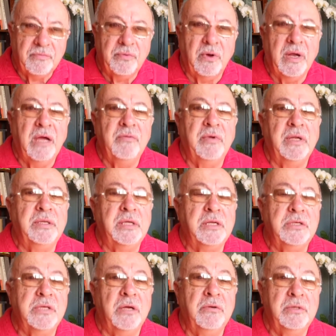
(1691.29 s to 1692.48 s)
for having
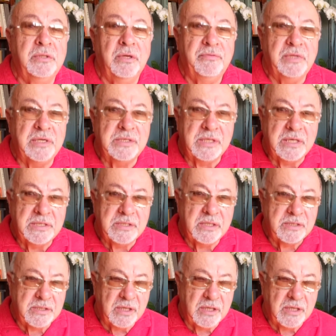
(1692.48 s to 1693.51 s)
degenerative diseases